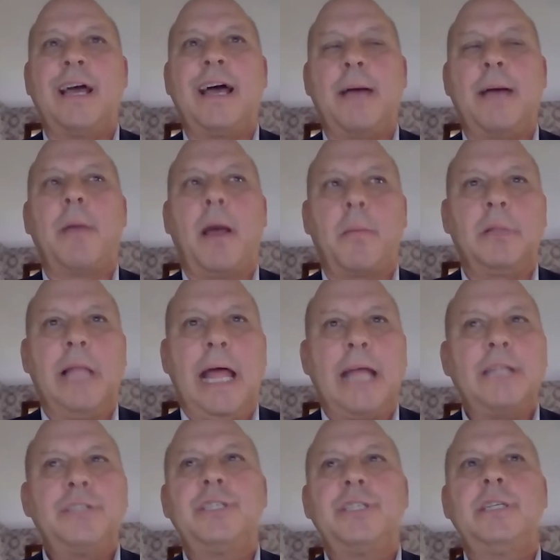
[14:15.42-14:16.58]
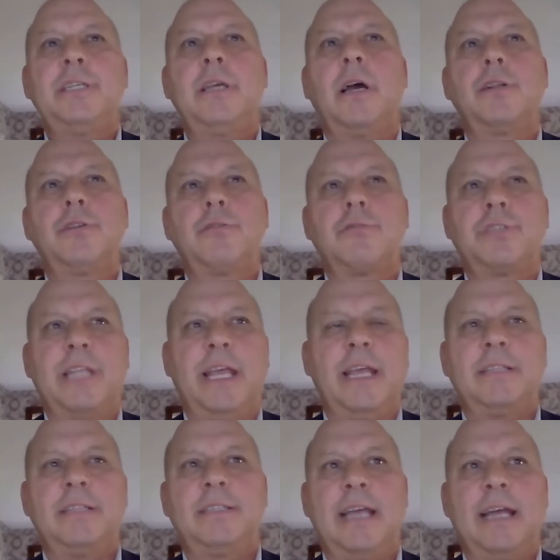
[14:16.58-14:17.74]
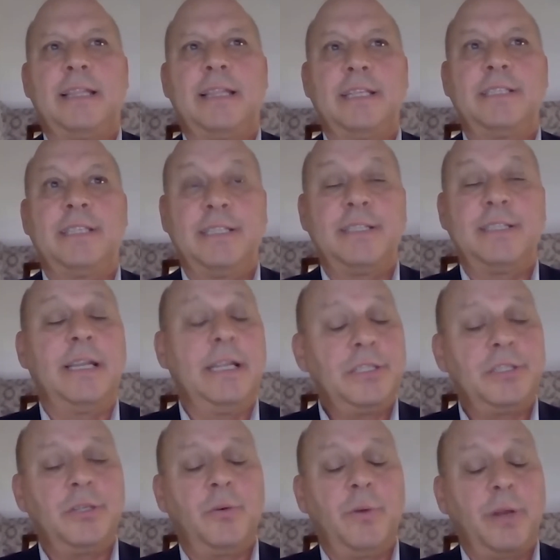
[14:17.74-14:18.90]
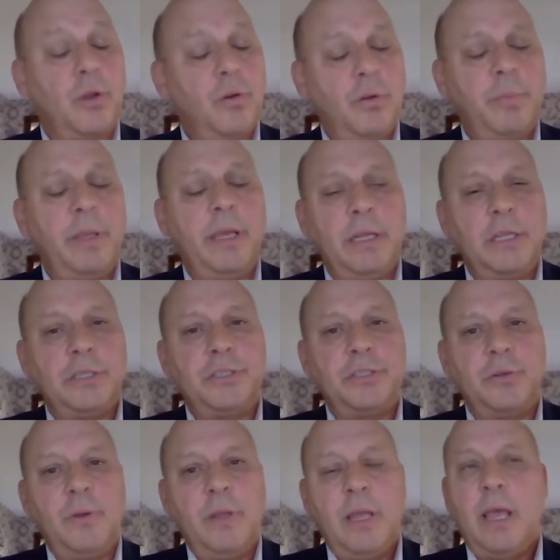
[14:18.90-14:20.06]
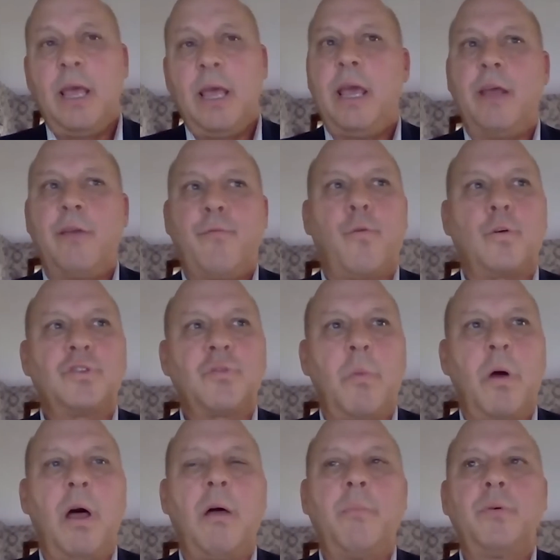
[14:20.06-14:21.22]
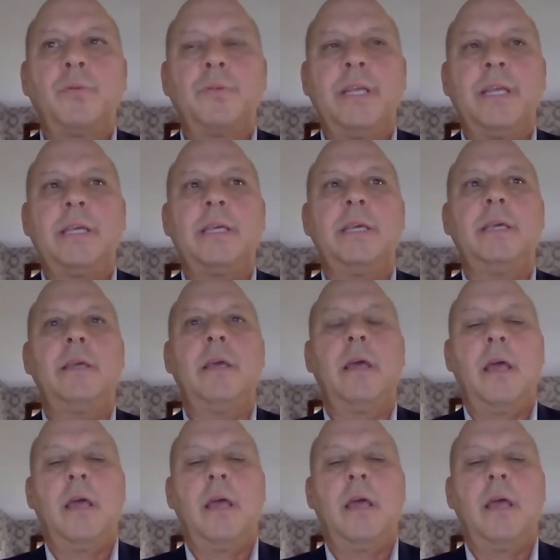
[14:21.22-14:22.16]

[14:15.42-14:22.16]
I'm glad she understands that this is an issue and it could be an issue. And for a small boutique